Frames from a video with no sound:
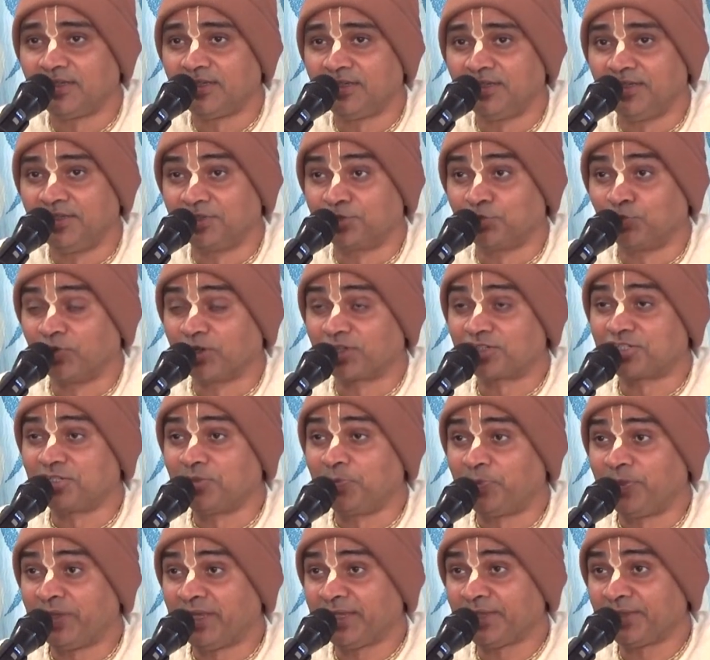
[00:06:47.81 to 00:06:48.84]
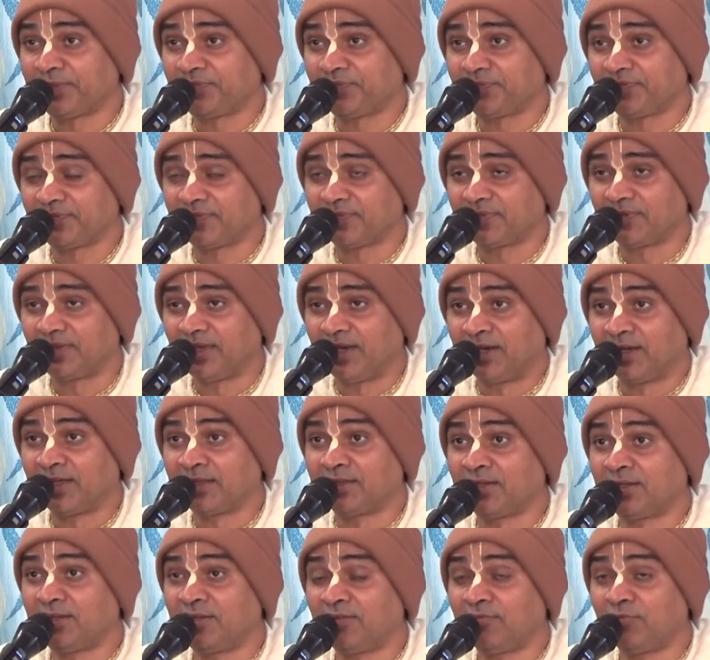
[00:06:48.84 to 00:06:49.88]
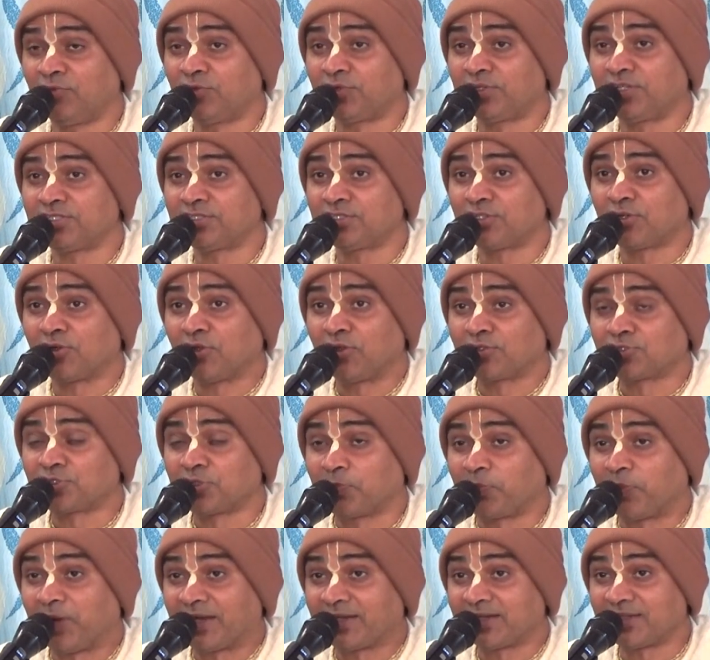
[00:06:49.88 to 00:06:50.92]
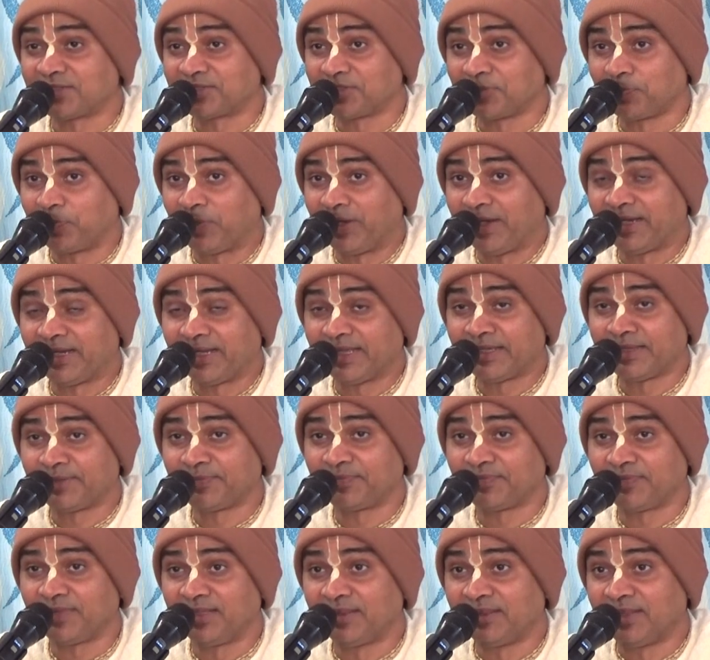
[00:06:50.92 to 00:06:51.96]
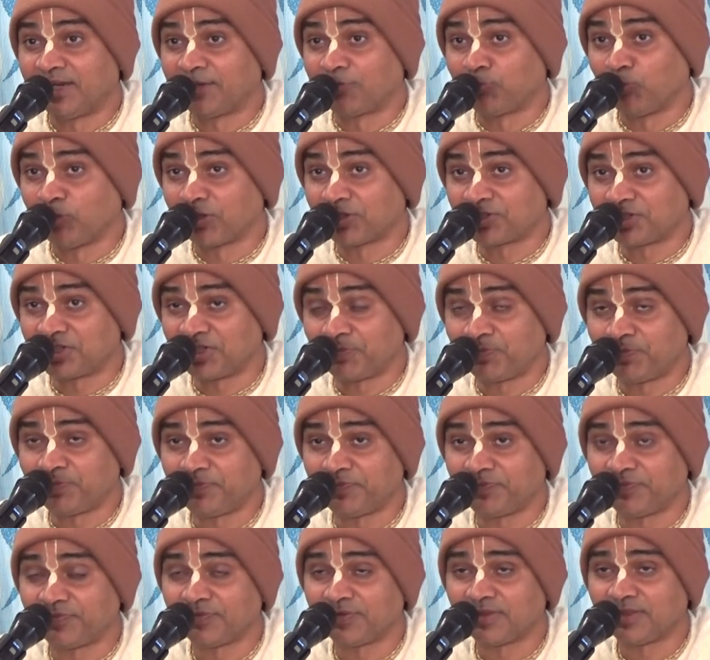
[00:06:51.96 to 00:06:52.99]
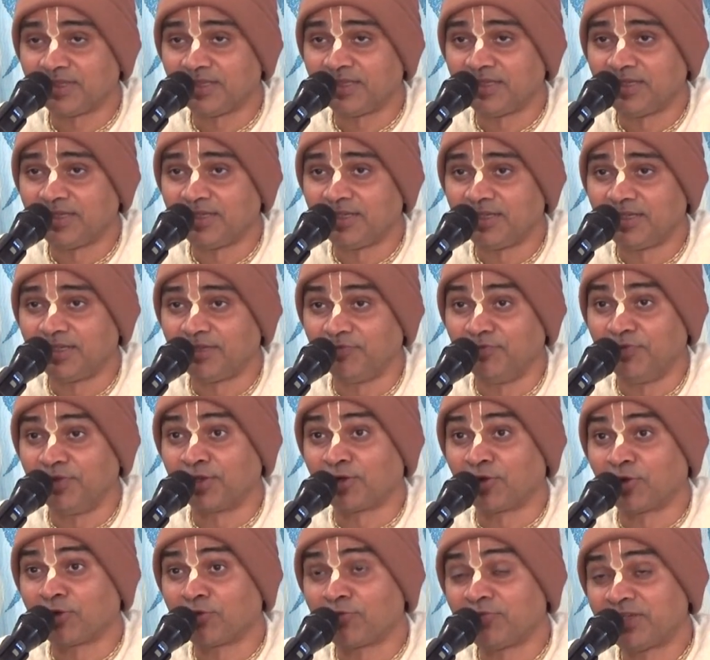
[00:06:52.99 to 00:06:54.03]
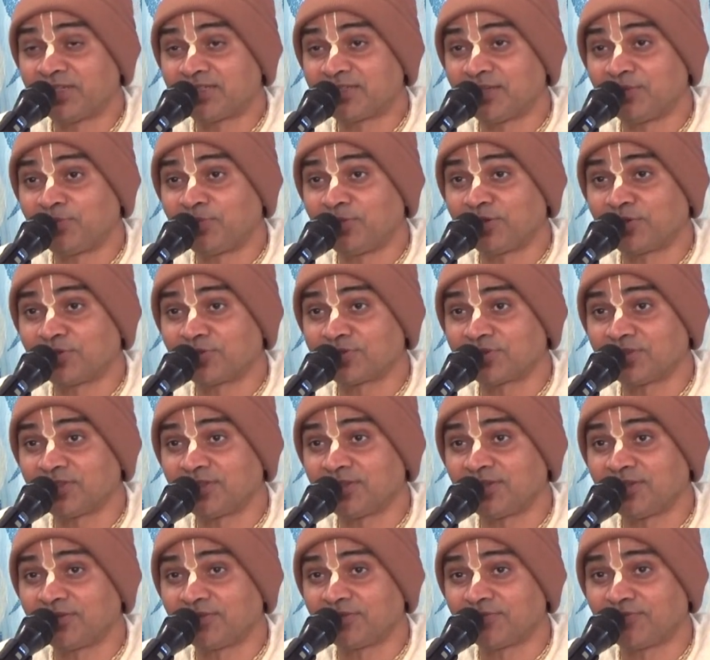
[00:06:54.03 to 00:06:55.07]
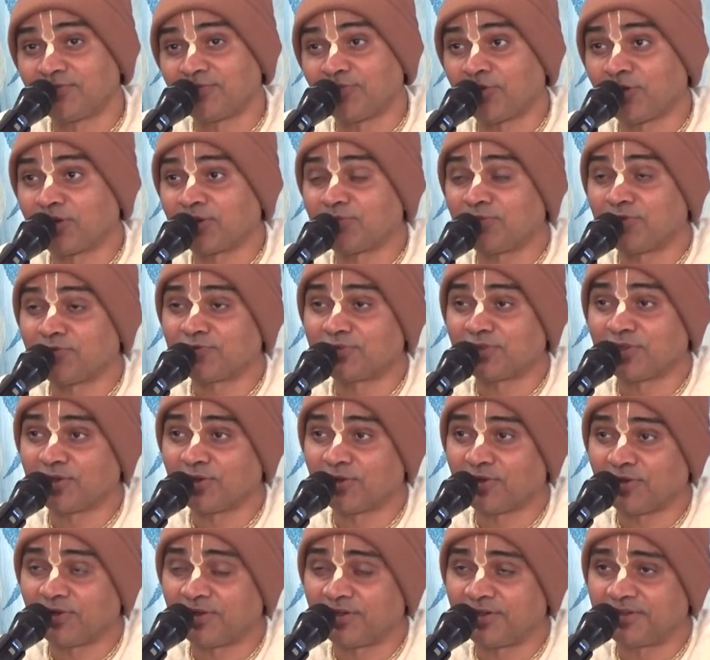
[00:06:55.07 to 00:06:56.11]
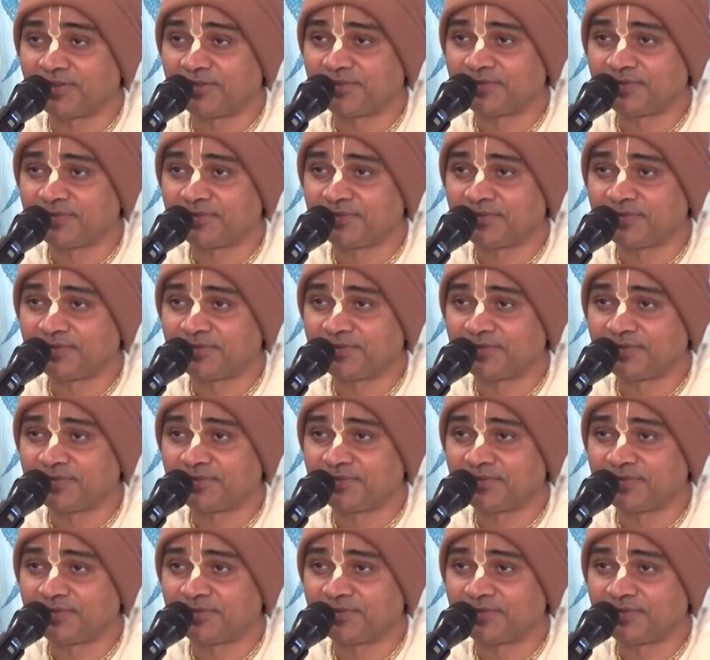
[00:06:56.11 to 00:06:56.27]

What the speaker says: He is worshipping and other devotees are also participating in that worship. We are always able to see the form of the Lord.